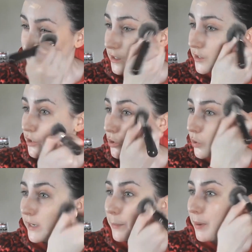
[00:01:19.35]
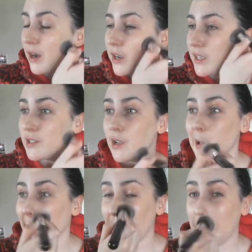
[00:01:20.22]
So it applies,
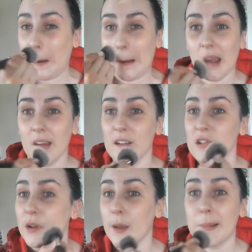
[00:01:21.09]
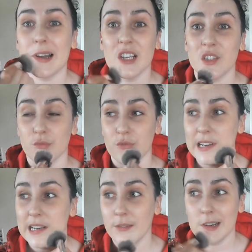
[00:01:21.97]
again, applies
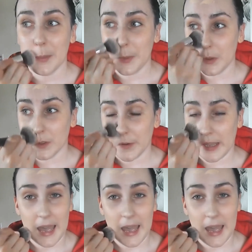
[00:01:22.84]
really beautifully.